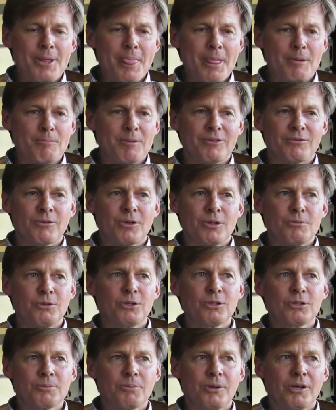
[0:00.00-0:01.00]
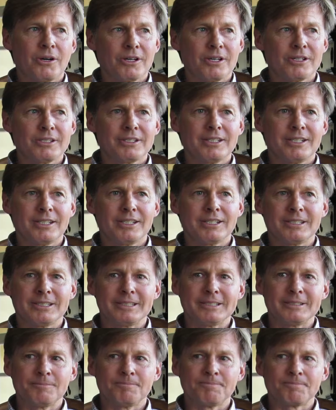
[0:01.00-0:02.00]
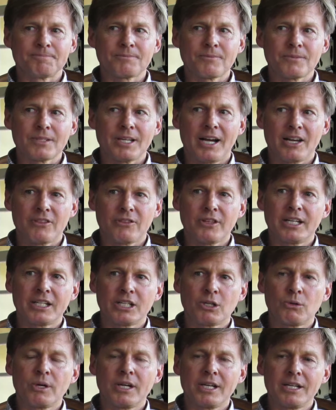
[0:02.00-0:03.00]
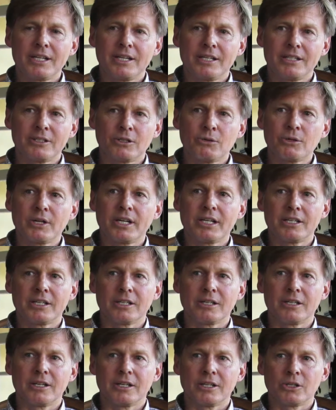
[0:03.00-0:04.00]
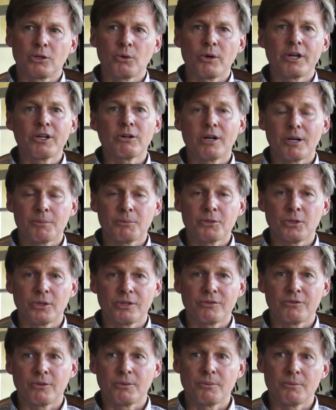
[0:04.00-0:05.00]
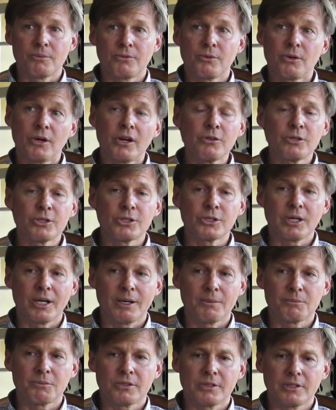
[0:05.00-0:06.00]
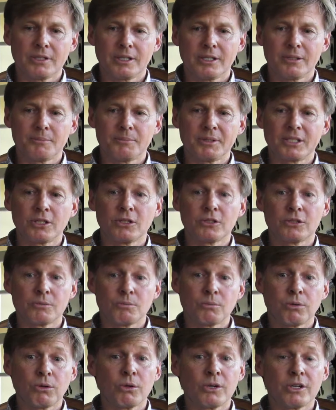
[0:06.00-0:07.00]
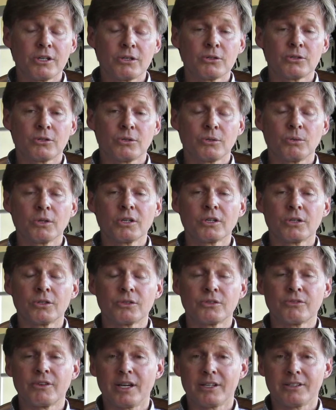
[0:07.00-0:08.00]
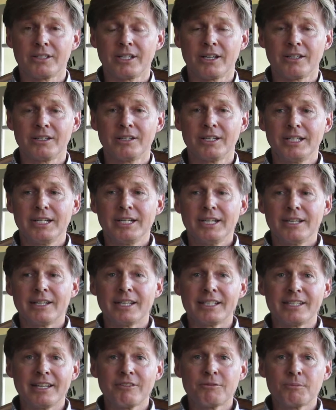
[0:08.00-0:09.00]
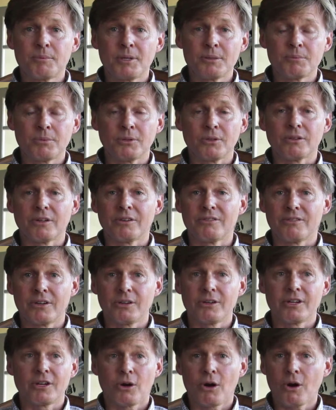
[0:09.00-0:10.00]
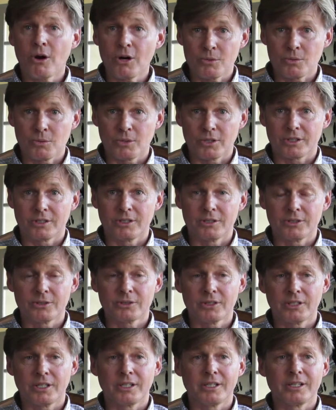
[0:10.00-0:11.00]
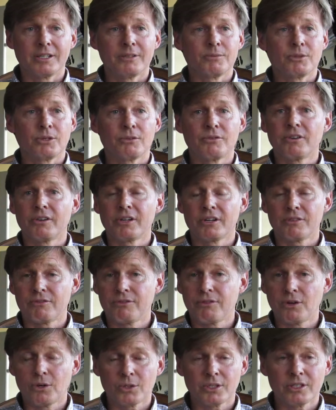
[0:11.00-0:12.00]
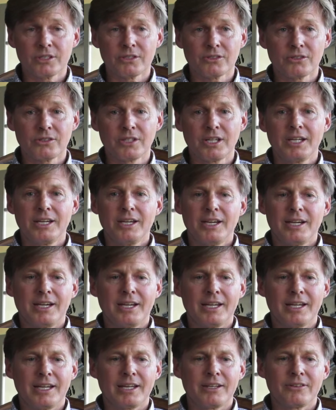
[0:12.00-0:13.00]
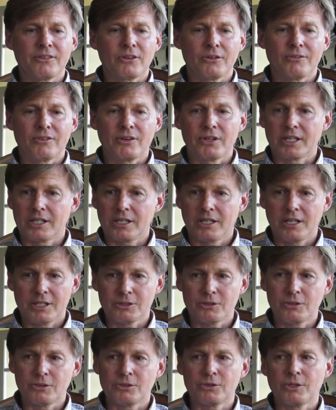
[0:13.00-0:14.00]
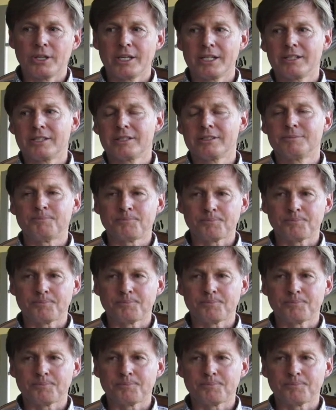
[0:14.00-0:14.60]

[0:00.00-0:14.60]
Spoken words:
But for the most part, I thought it created a greater opportunity for other jobs because employers or workers found out that deaf people are very hard workers. They're very focused, and they're very concentrated